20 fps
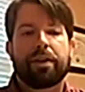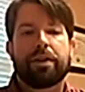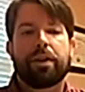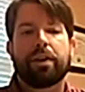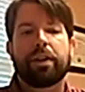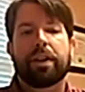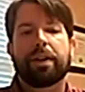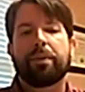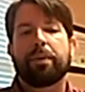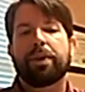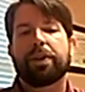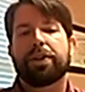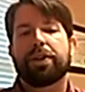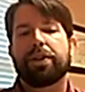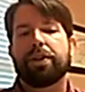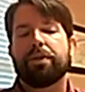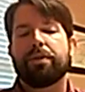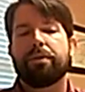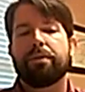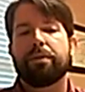Certainly,
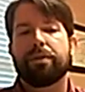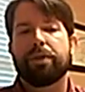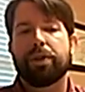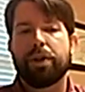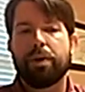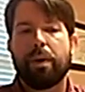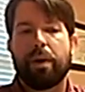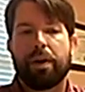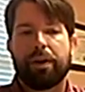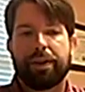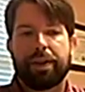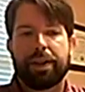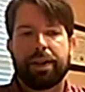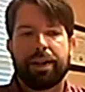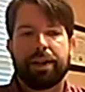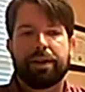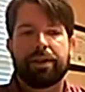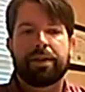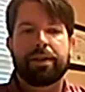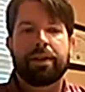once you do all
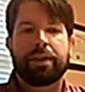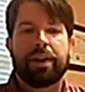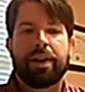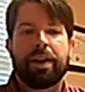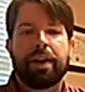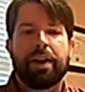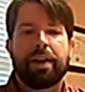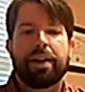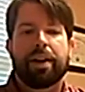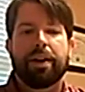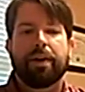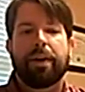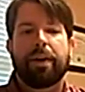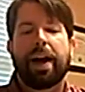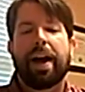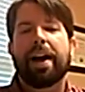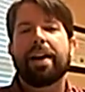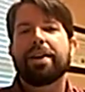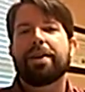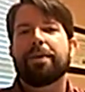this,
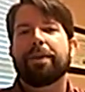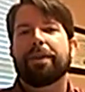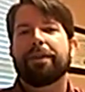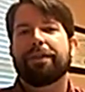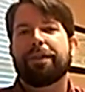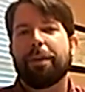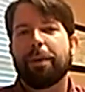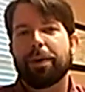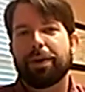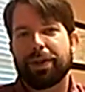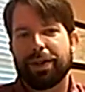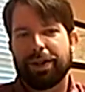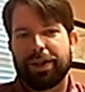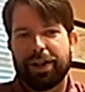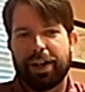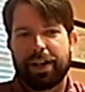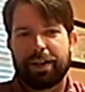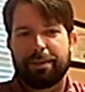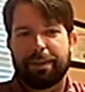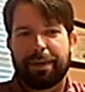how do you enforce a
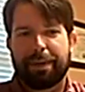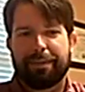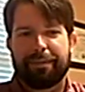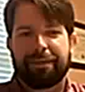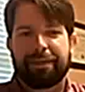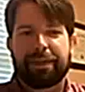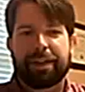judgment?